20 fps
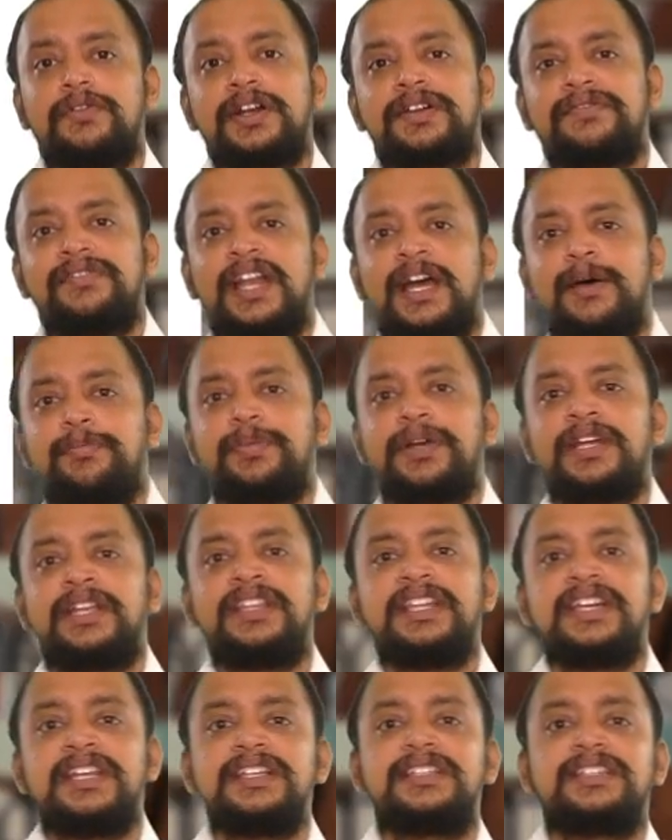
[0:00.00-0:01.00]
what will
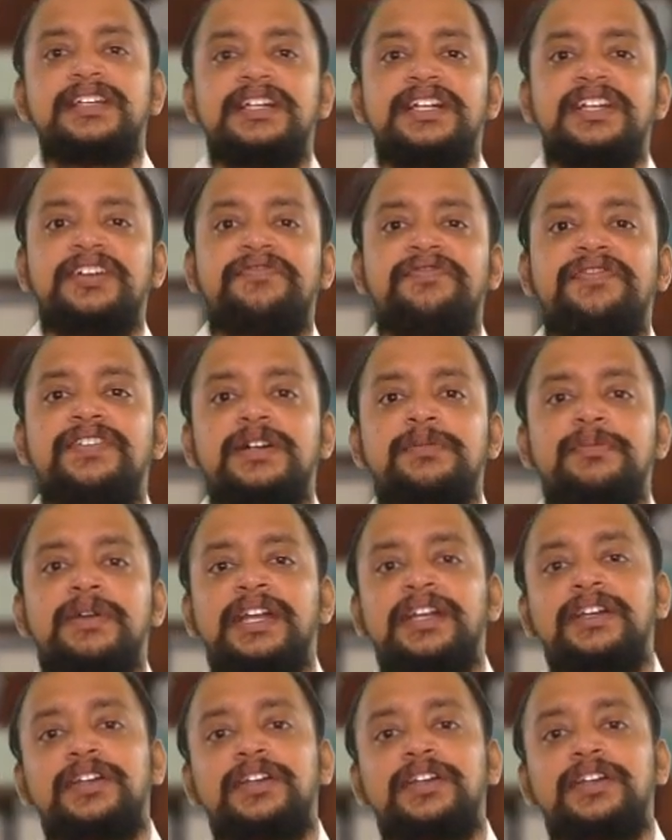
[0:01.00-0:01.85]
happen? There is a deferment